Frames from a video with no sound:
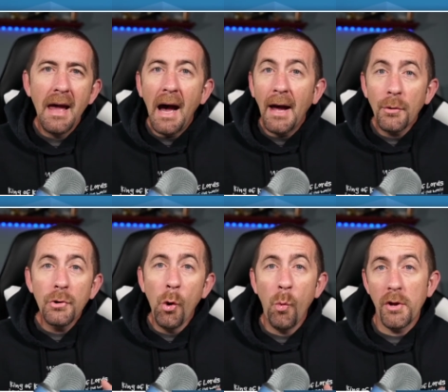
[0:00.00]
I don't
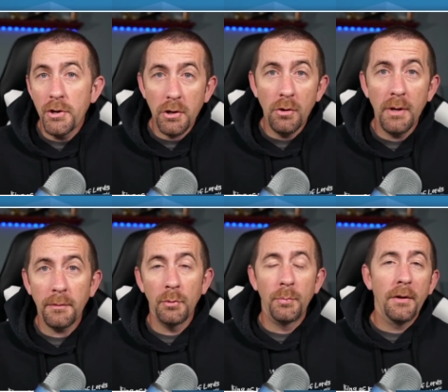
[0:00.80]
know what you're going
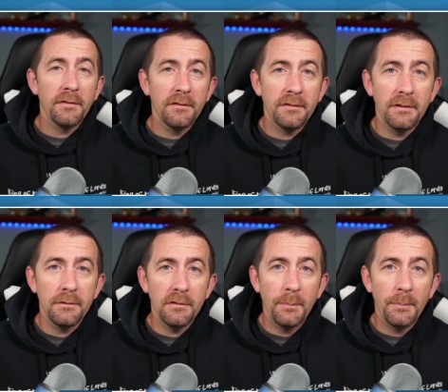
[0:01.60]
through, brothers and sisters,